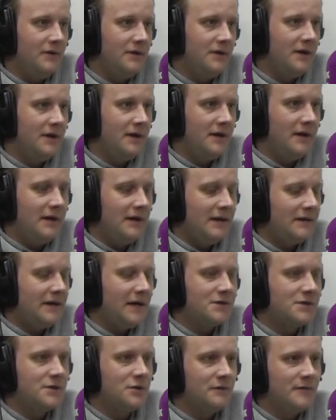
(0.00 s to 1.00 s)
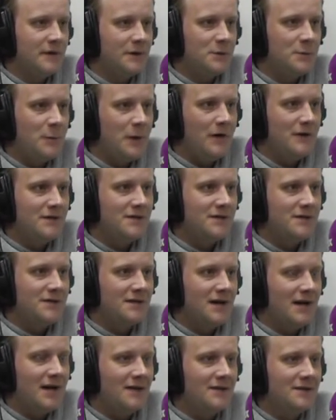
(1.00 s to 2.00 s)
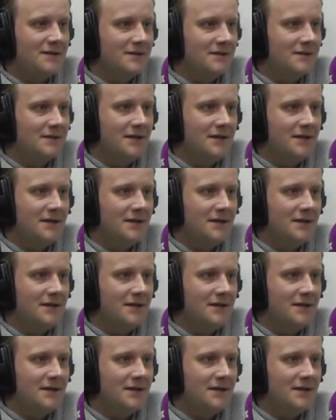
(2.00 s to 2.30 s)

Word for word: And that sort of experience in the sides